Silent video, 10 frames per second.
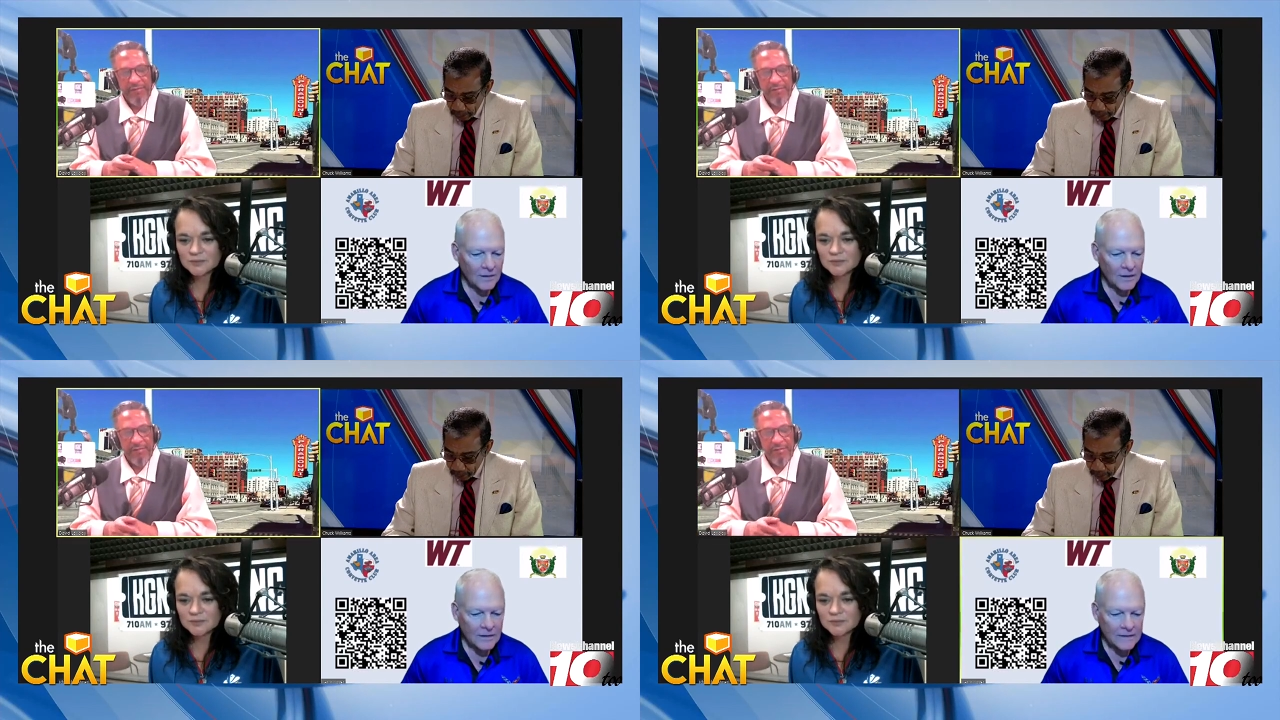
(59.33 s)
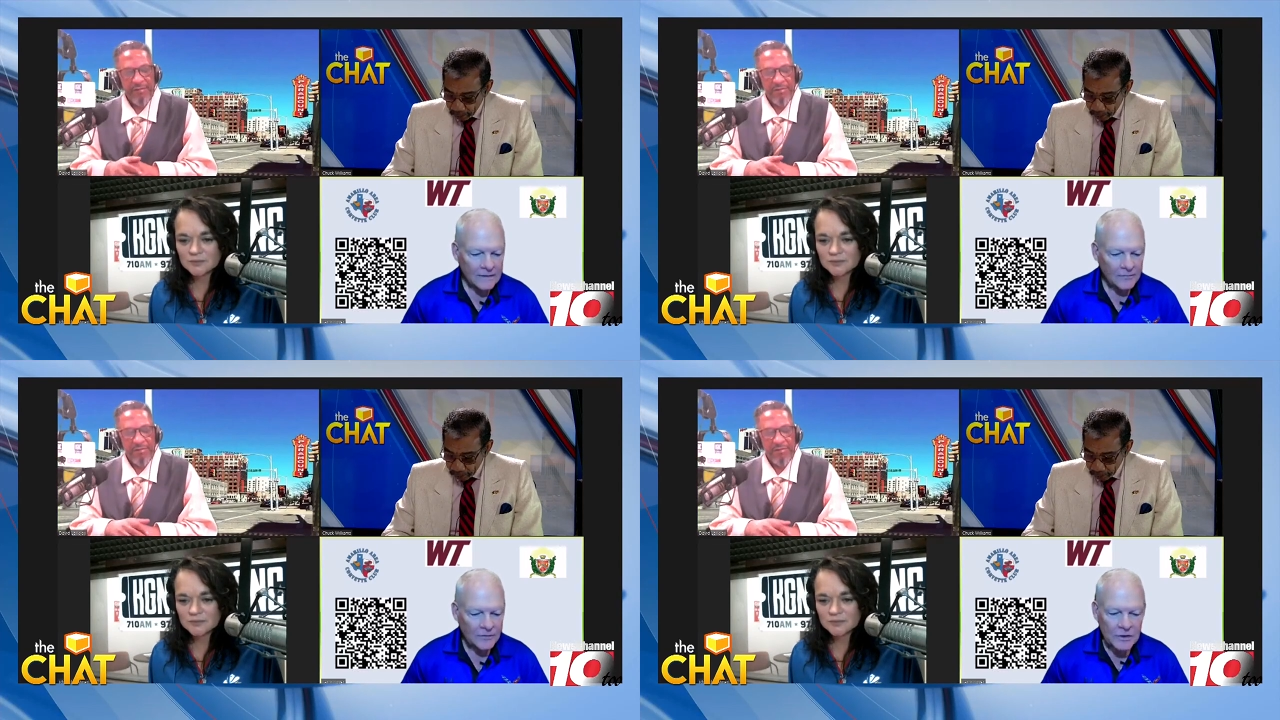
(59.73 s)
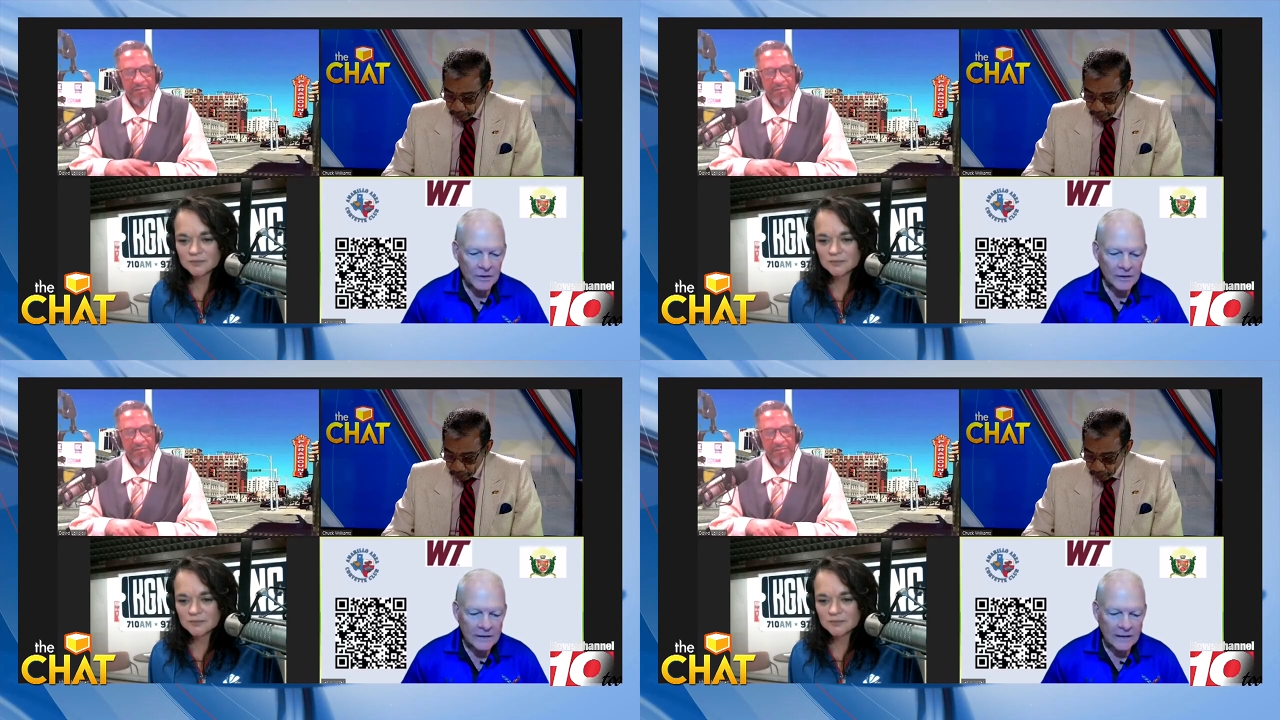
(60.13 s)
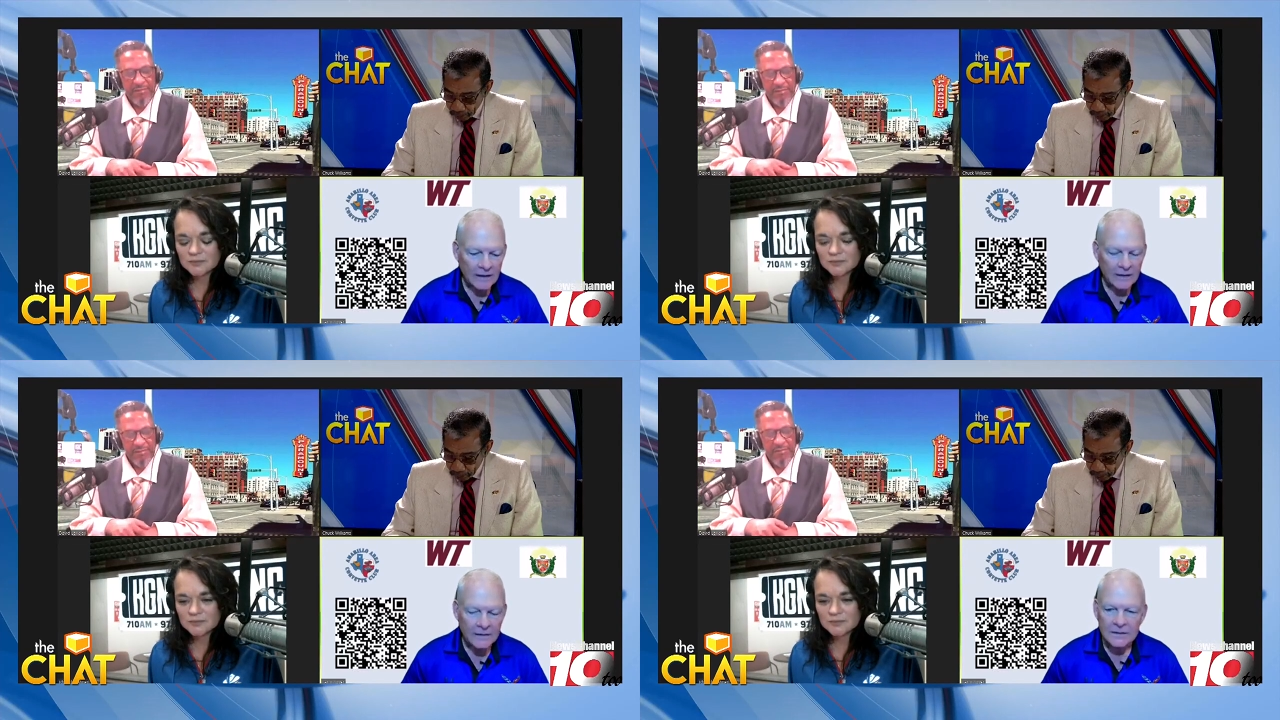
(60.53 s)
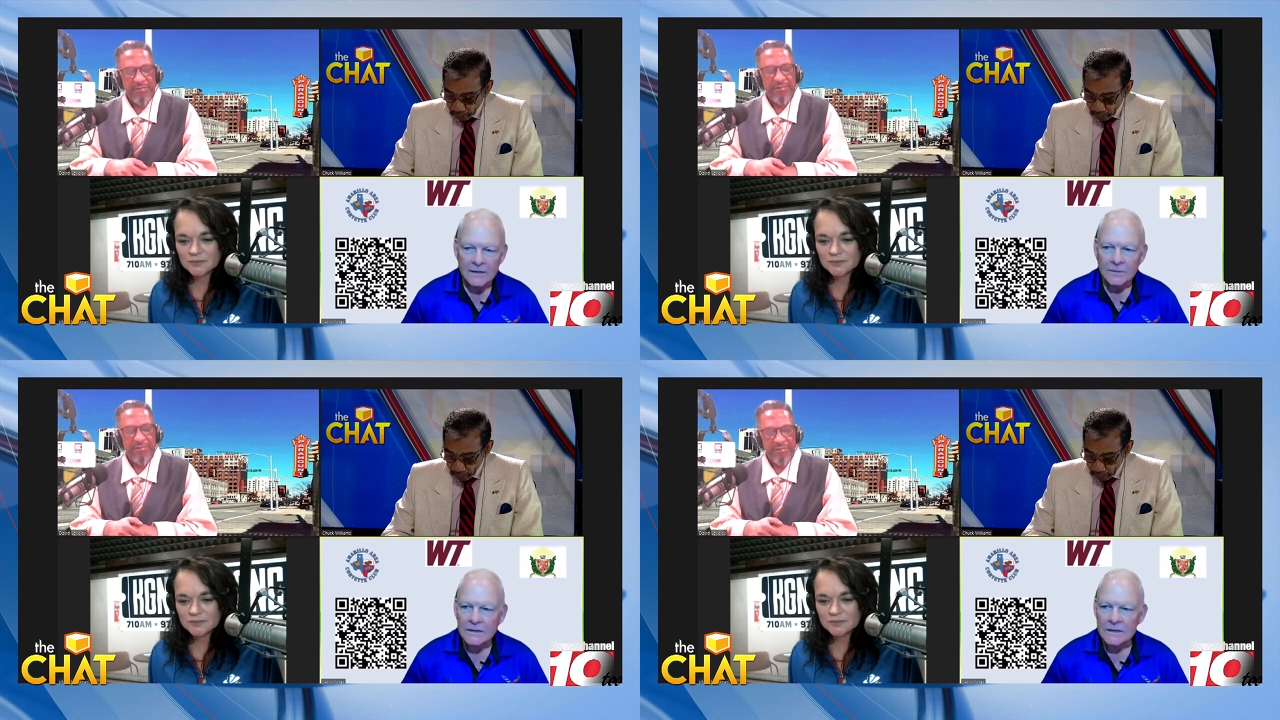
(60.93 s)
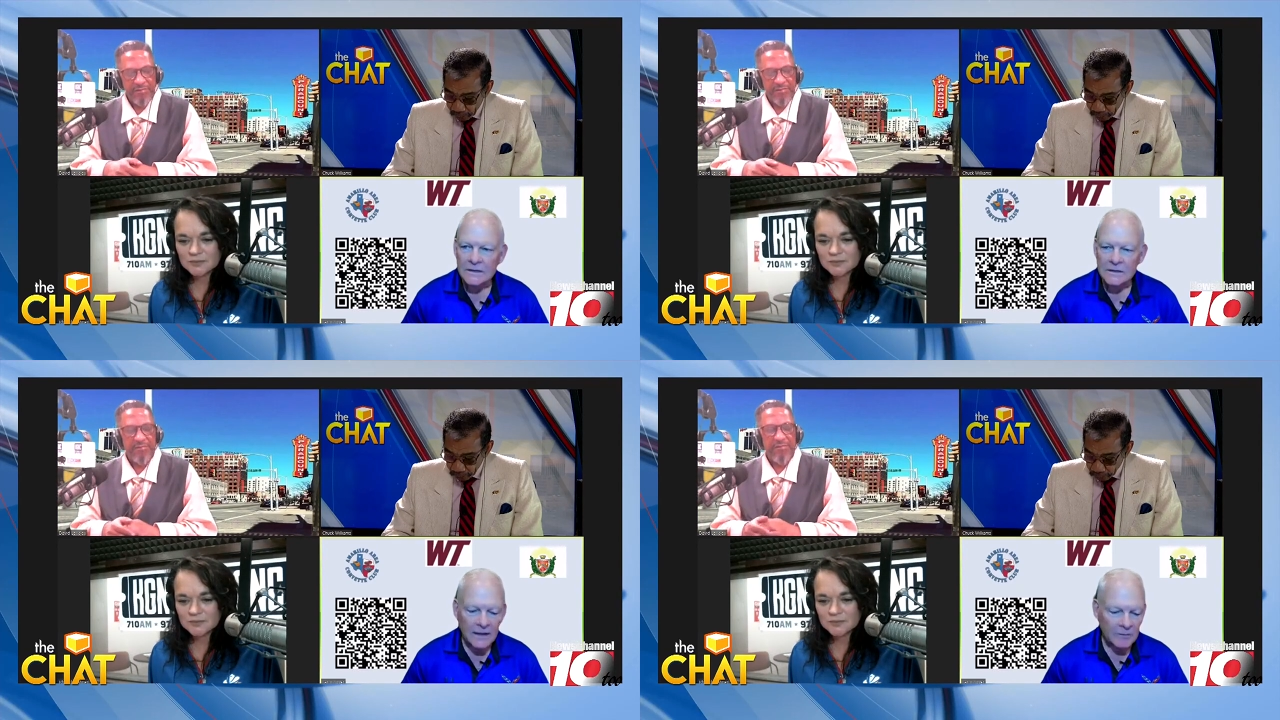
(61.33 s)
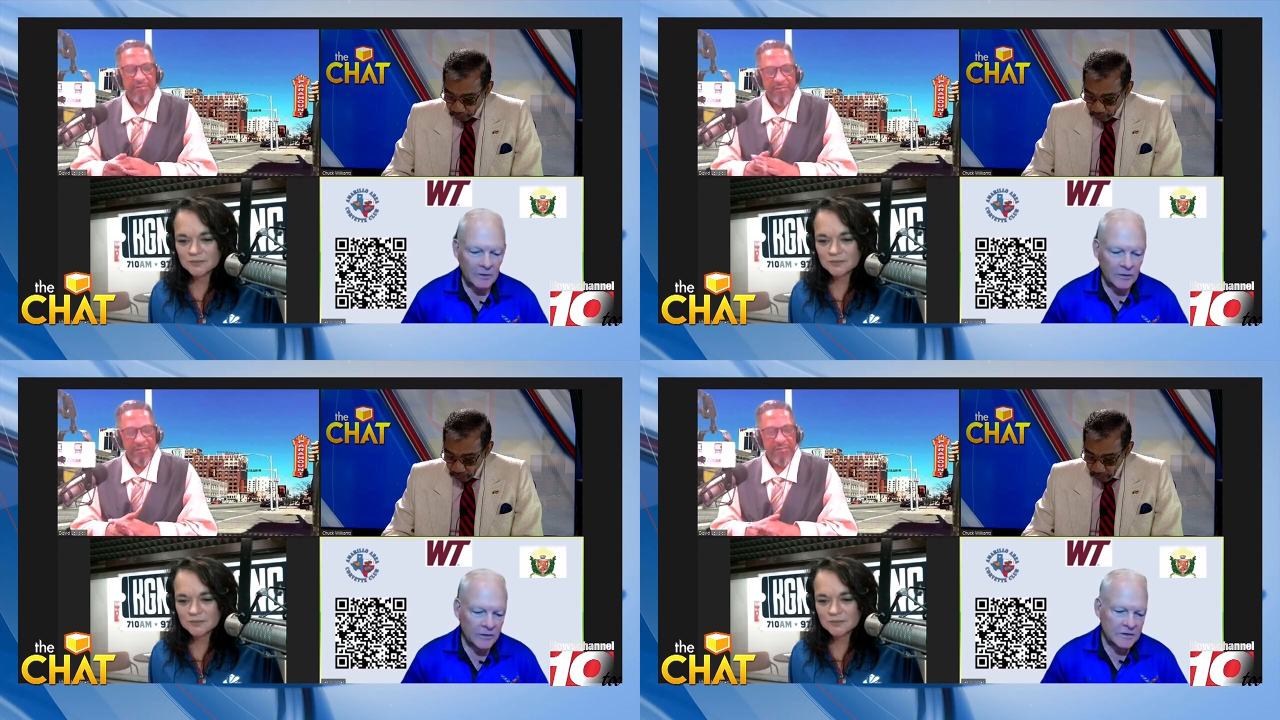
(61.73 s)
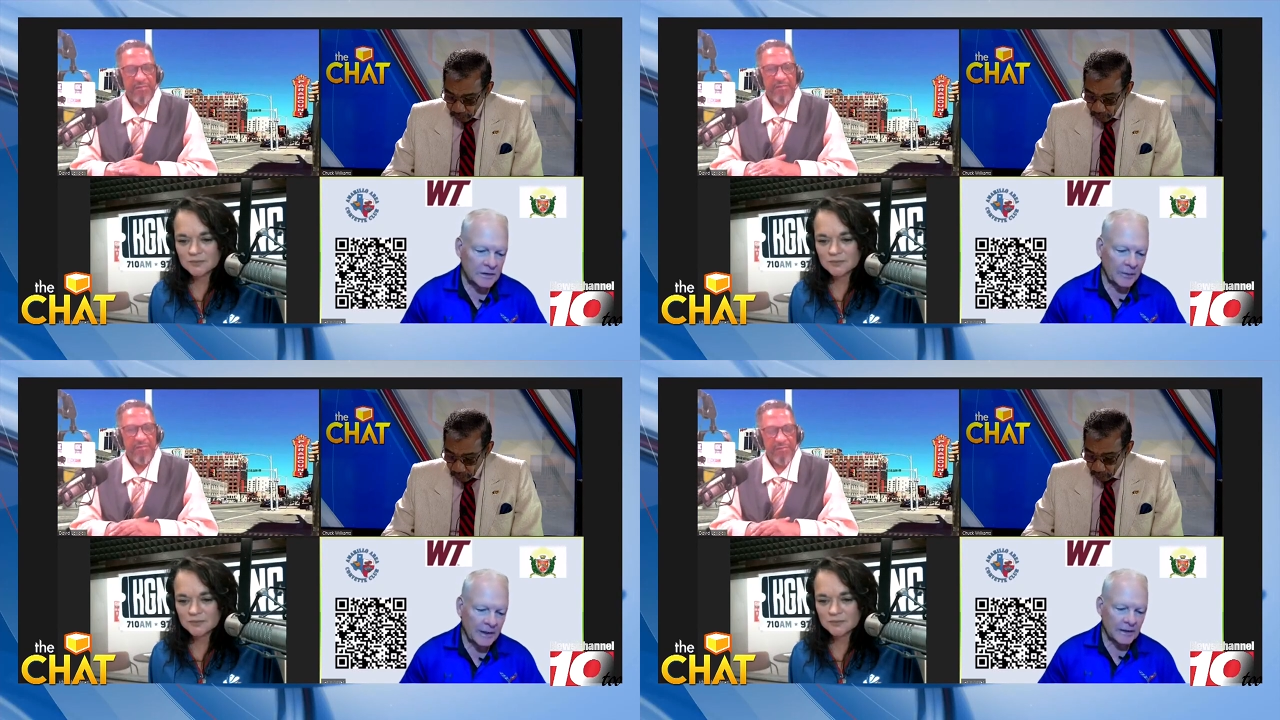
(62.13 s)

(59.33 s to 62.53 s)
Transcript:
Speaker 1: Well, the fraternity down at uh, West Texas A&M University,